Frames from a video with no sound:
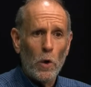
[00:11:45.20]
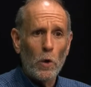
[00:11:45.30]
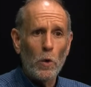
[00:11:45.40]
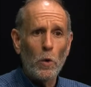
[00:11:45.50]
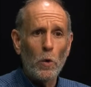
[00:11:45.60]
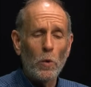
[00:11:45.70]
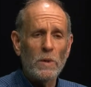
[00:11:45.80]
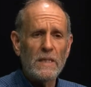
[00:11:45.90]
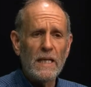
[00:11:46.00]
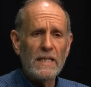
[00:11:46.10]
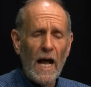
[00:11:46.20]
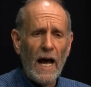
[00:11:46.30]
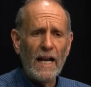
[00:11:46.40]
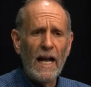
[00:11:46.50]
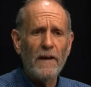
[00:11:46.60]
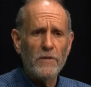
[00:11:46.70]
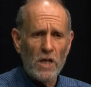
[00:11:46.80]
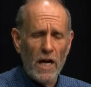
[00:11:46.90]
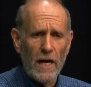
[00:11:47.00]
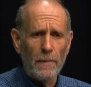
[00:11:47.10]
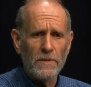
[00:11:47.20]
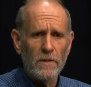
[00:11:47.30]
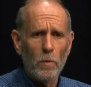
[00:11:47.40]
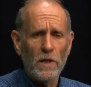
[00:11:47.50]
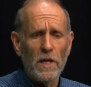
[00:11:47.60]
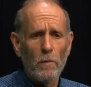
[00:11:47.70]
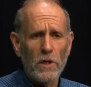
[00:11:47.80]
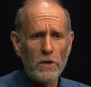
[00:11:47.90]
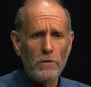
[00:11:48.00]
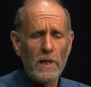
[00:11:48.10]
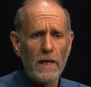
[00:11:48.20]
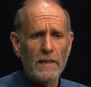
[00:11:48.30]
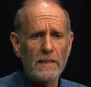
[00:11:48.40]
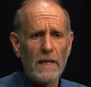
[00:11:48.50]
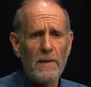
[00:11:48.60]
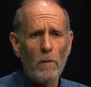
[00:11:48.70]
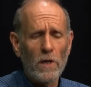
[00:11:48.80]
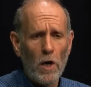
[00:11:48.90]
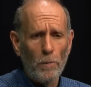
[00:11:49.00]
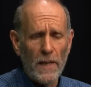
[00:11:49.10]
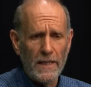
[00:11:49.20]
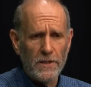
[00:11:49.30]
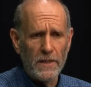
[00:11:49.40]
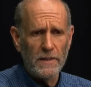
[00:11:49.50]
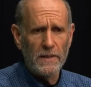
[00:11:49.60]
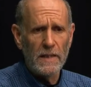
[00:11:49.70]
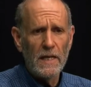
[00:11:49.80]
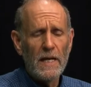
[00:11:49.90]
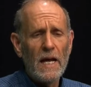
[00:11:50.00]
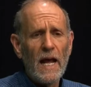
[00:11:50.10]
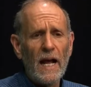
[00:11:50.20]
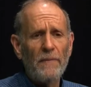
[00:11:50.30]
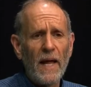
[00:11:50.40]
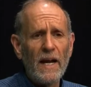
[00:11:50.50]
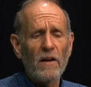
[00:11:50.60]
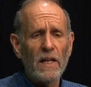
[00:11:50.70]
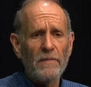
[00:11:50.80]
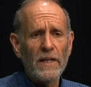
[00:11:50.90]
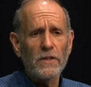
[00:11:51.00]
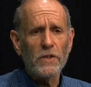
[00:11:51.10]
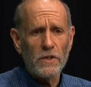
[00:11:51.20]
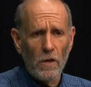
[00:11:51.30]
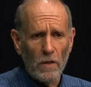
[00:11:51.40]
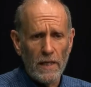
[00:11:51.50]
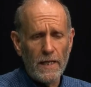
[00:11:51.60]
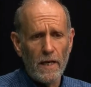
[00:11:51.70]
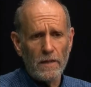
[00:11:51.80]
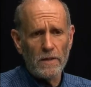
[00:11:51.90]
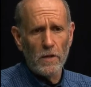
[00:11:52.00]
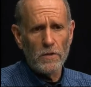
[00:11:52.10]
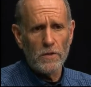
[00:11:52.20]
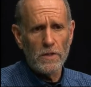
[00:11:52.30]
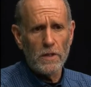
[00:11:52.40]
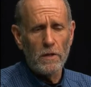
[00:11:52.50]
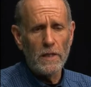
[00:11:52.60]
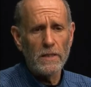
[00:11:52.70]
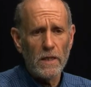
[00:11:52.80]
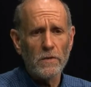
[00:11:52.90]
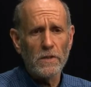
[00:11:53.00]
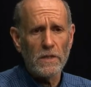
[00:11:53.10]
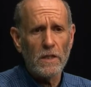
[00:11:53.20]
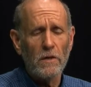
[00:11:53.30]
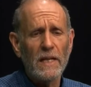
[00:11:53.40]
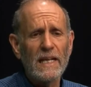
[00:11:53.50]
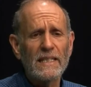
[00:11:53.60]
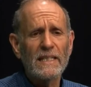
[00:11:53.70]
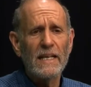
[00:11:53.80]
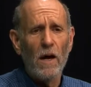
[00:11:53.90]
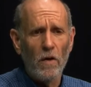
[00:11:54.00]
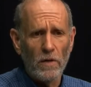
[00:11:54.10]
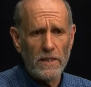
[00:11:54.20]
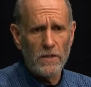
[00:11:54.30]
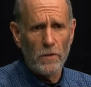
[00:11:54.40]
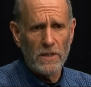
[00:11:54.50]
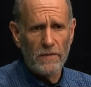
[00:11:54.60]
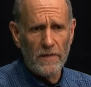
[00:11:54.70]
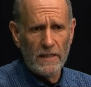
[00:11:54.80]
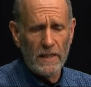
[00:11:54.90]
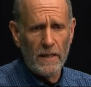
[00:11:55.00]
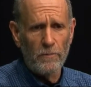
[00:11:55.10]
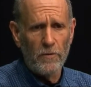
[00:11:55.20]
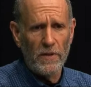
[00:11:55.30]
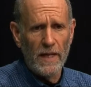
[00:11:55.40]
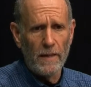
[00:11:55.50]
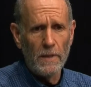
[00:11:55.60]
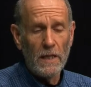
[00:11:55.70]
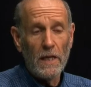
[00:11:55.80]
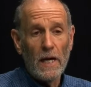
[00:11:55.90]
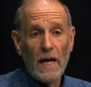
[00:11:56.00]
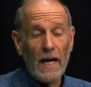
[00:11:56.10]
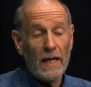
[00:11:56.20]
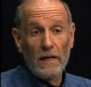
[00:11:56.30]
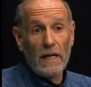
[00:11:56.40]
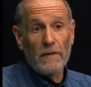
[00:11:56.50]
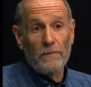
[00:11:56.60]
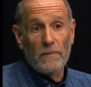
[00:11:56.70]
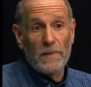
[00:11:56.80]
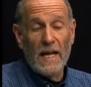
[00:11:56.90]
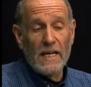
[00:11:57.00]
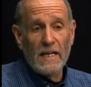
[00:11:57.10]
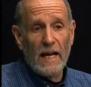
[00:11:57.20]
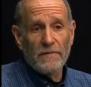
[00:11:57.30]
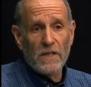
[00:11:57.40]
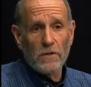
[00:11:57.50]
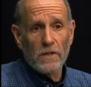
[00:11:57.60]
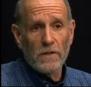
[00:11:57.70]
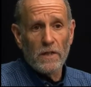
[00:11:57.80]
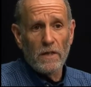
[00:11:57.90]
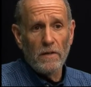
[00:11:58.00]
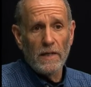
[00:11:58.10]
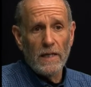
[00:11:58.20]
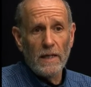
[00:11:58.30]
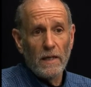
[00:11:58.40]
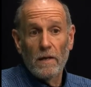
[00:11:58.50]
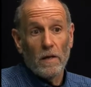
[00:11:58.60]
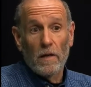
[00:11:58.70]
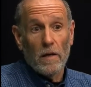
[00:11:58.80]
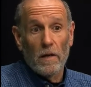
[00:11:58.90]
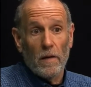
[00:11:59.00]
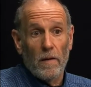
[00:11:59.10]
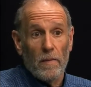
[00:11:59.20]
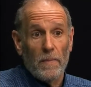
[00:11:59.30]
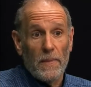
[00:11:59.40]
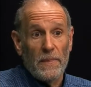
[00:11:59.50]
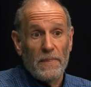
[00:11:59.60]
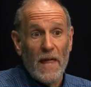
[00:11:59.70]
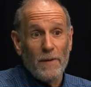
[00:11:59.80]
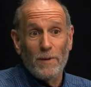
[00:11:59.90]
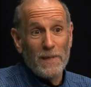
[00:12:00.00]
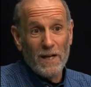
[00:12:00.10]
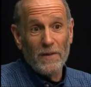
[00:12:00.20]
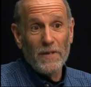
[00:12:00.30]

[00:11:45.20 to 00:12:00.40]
who did not have jobs where there were unions and there were no pensions. And they are living solely on Social Security. Social Security is the only source of income for them. And if they didn't have Social Security, they would be on the